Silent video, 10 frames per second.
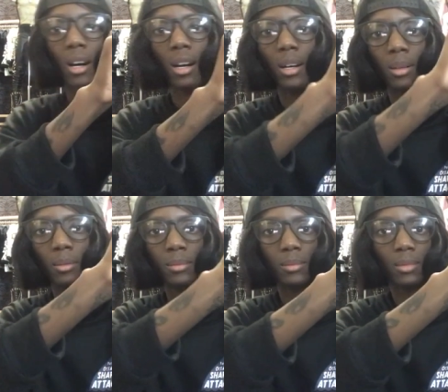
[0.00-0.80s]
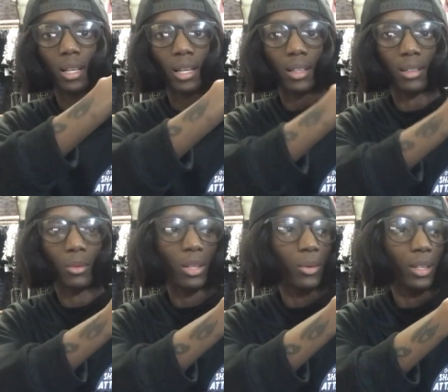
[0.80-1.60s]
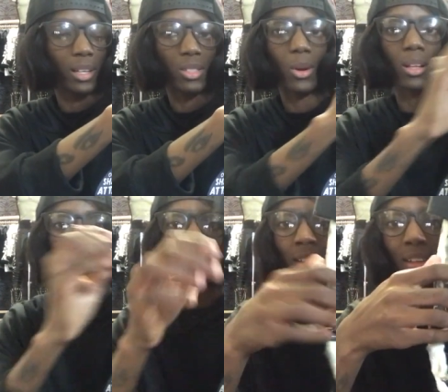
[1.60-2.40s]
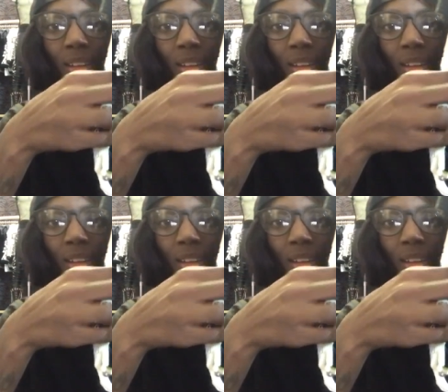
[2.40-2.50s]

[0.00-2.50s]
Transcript: um, like really really nice quality.